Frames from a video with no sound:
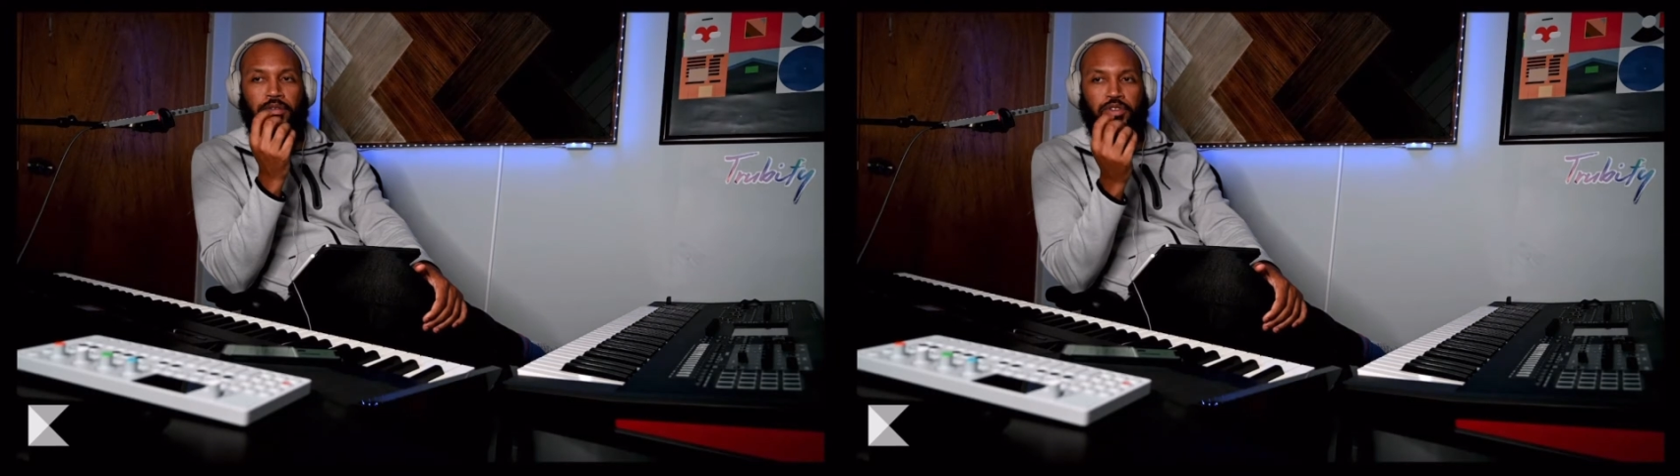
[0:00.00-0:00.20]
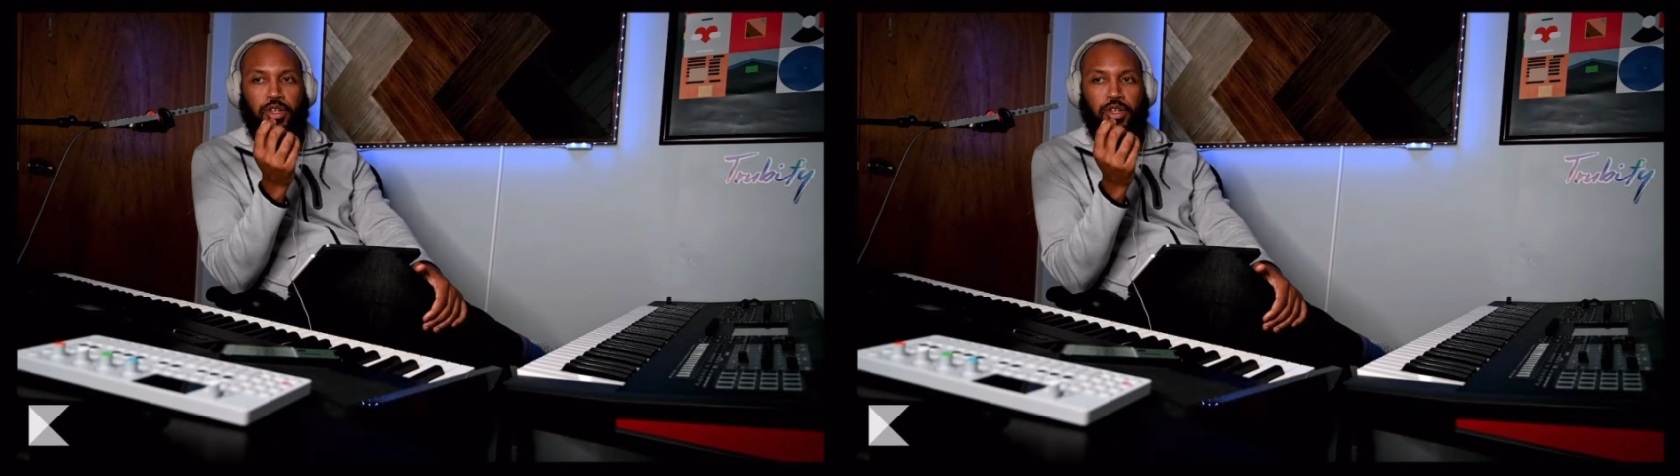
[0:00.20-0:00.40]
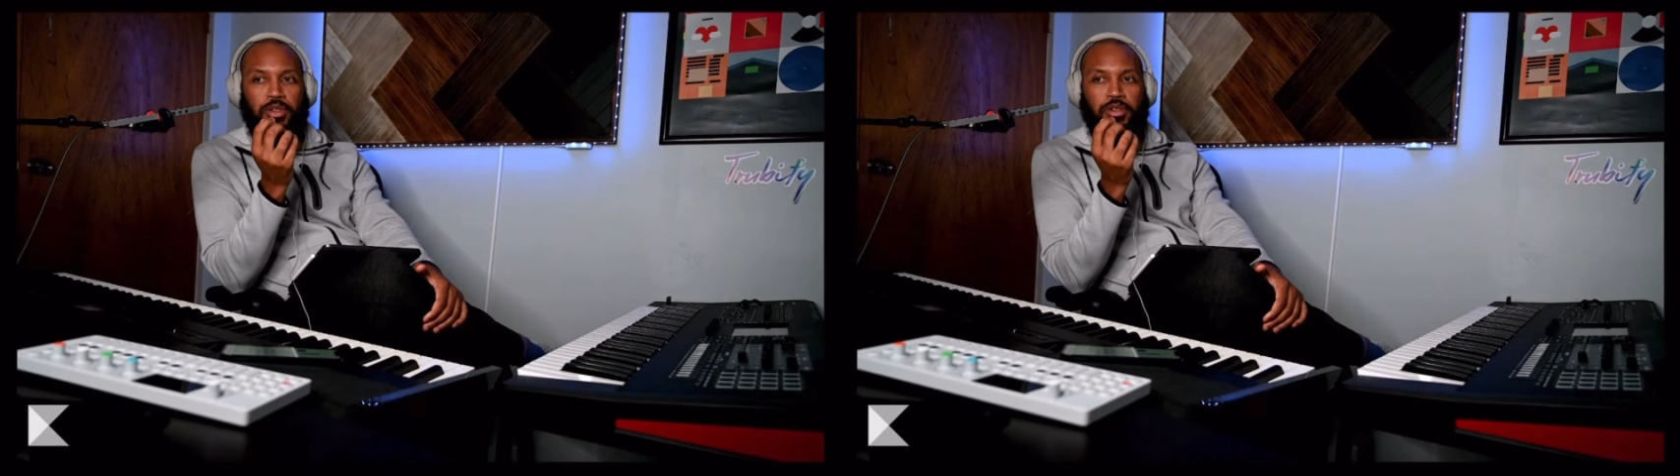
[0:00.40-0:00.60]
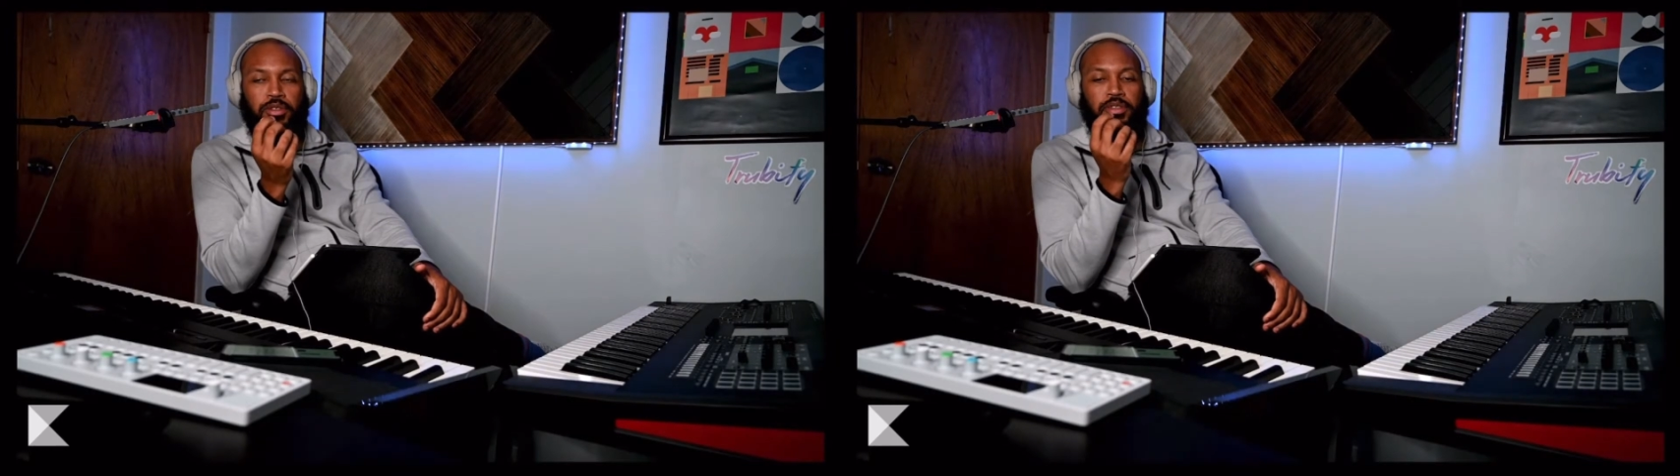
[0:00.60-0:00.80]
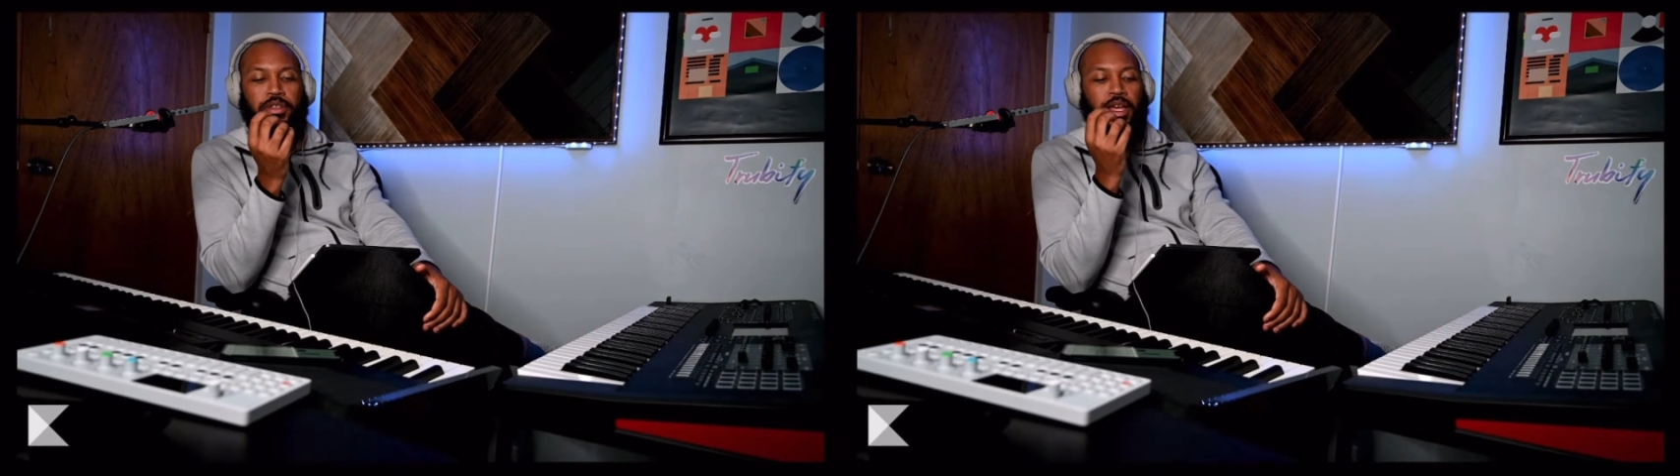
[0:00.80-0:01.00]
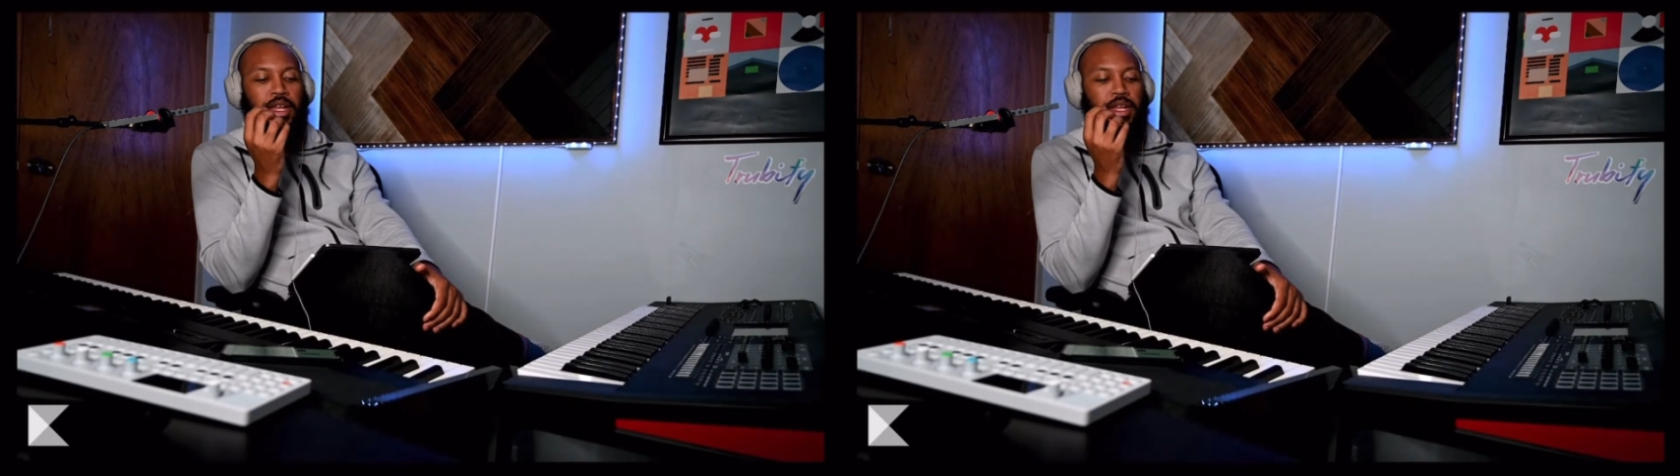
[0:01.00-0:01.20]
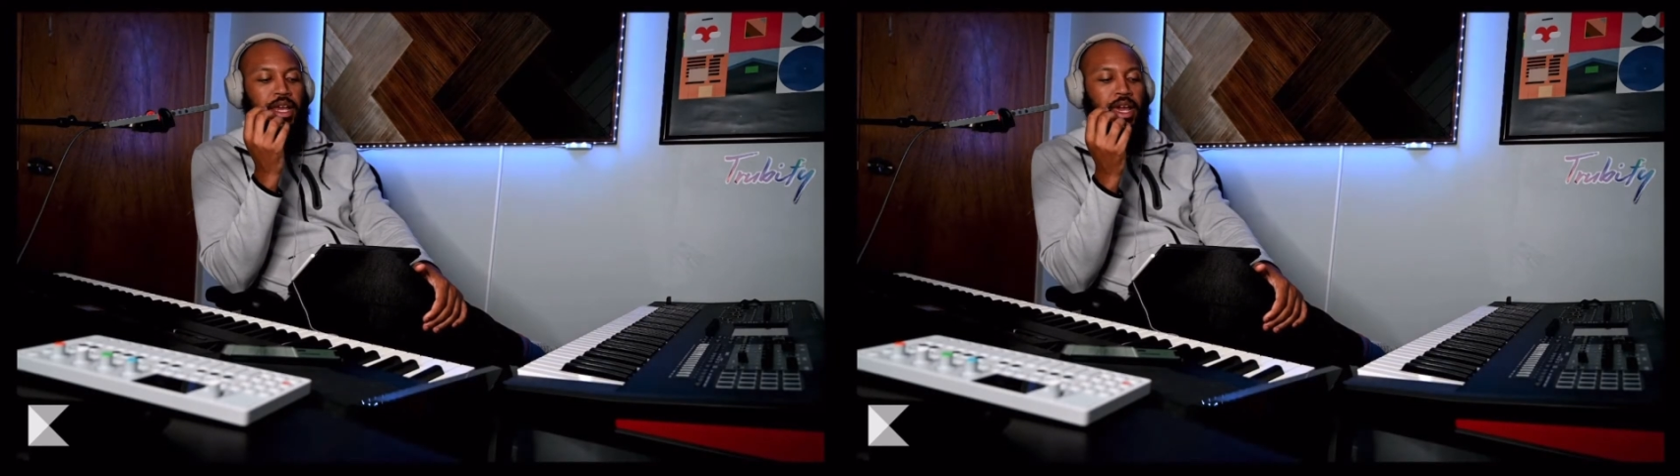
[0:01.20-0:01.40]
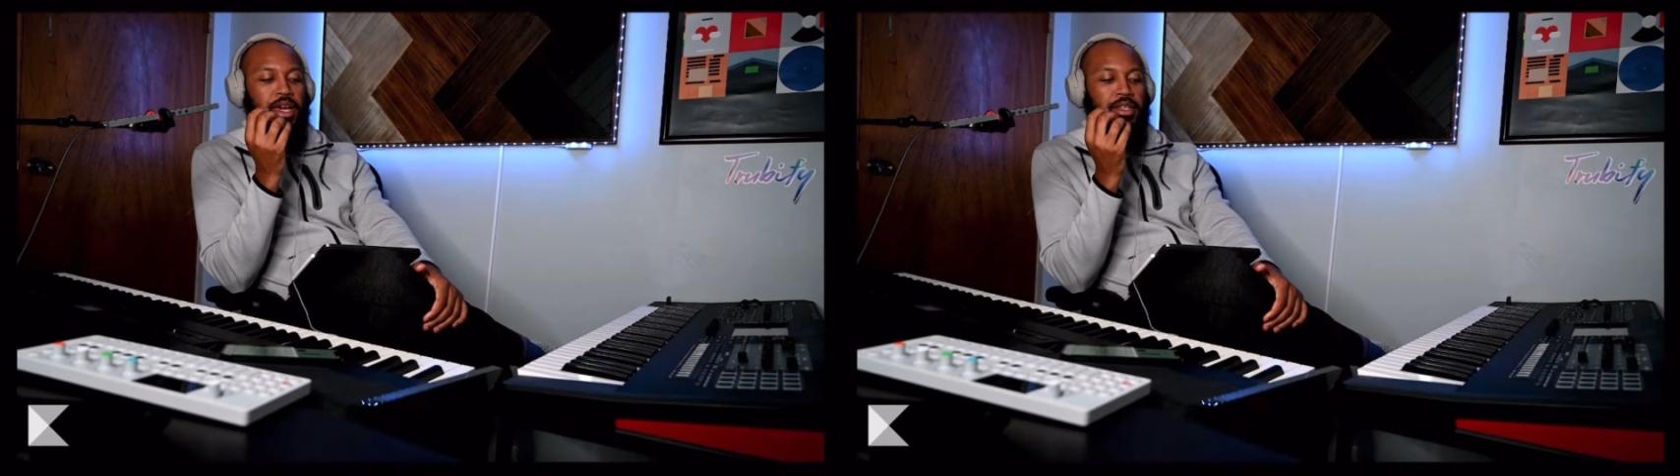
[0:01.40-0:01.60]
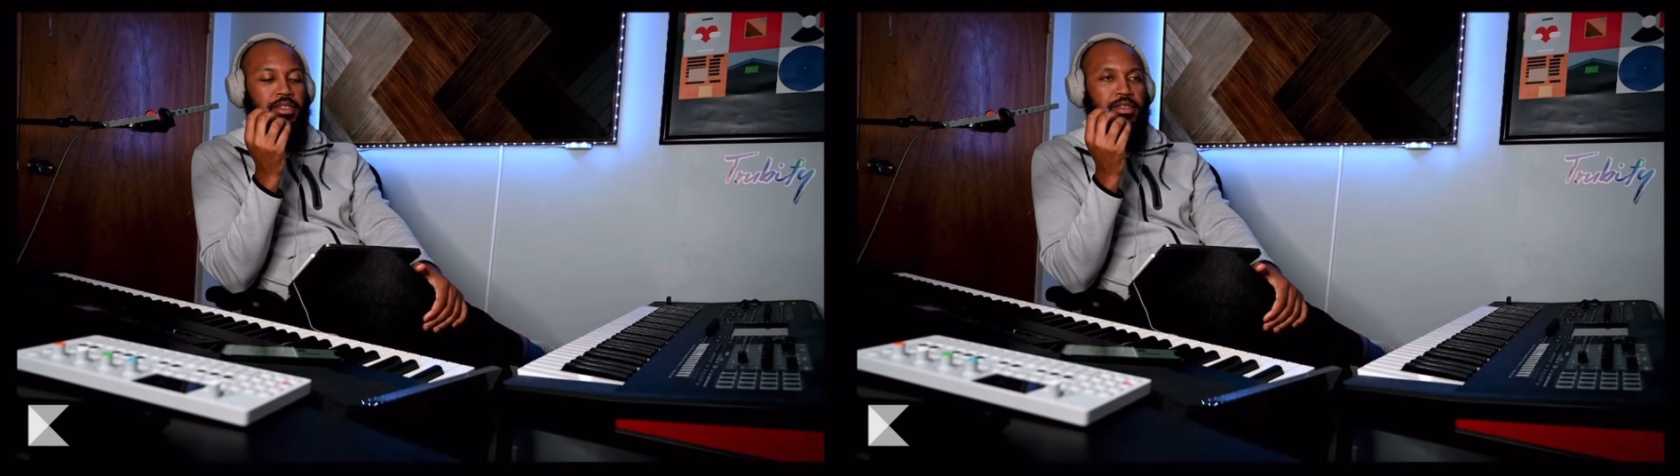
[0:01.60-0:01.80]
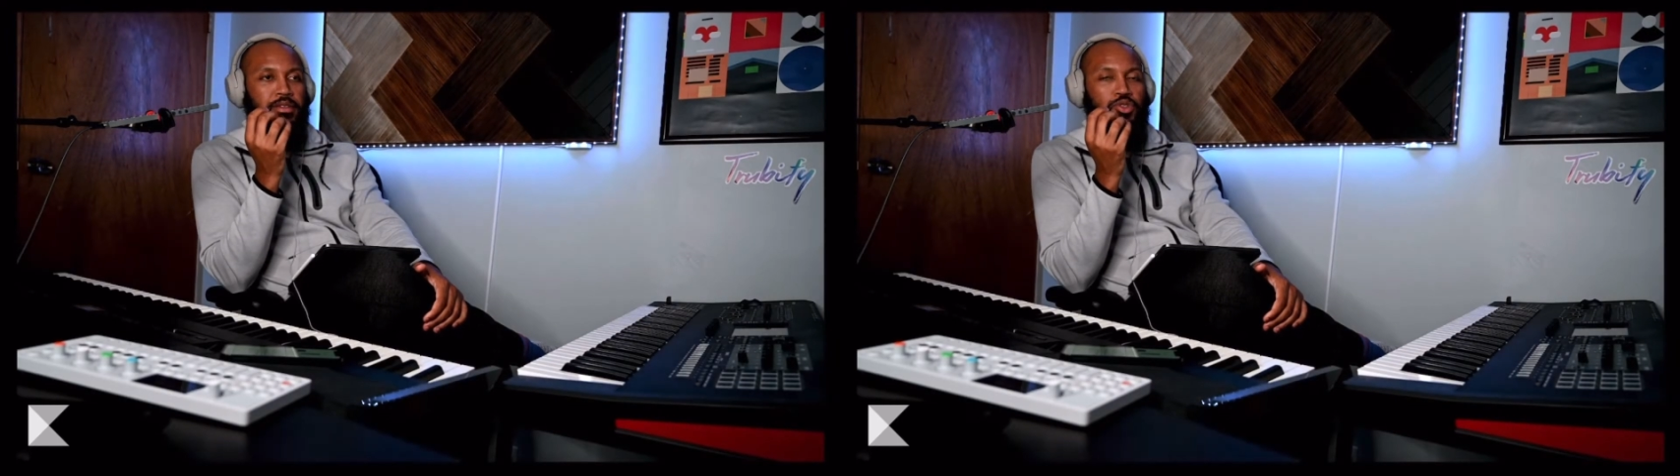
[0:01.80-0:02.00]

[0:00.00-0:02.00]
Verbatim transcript: streamers, and it has